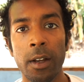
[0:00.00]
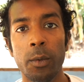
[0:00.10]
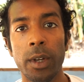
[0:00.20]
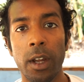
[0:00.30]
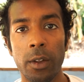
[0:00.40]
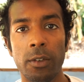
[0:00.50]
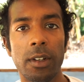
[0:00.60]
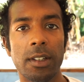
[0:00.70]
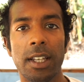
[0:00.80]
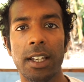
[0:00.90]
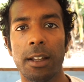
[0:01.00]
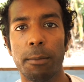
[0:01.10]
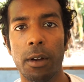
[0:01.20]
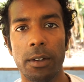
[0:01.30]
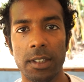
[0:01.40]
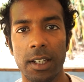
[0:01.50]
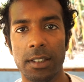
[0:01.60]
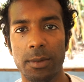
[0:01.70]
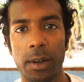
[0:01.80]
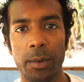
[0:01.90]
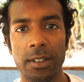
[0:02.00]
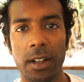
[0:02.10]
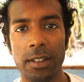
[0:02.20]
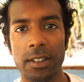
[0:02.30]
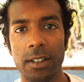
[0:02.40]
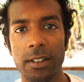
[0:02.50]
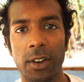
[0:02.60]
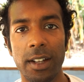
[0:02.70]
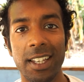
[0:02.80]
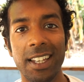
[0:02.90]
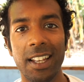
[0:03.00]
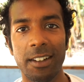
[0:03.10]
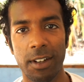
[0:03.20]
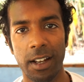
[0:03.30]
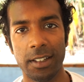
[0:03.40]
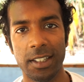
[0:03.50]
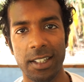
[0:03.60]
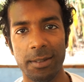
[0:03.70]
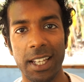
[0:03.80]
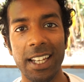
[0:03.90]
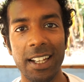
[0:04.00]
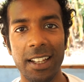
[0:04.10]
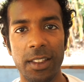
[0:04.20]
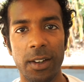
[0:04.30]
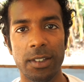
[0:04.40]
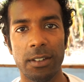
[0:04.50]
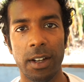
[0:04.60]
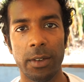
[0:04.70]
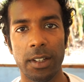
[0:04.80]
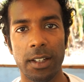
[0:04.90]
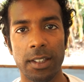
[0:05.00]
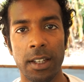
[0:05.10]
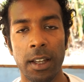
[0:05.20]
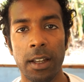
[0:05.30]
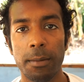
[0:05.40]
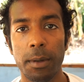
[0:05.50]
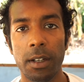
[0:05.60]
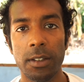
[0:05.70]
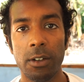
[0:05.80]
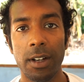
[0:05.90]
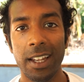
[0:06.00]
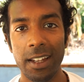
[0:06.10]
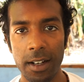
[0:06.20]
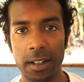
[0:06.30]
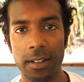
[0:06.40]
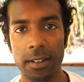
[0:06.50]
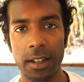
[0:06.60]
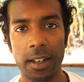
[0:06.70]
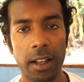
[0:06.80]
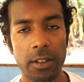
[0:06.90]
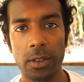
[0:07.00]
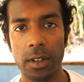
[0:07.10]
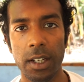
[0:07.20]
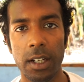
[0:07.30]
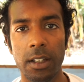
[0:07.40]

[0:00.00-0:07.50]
We go through this healing process where we start to attract healing relationships, healing those around us, because you're a healer, a natural healer.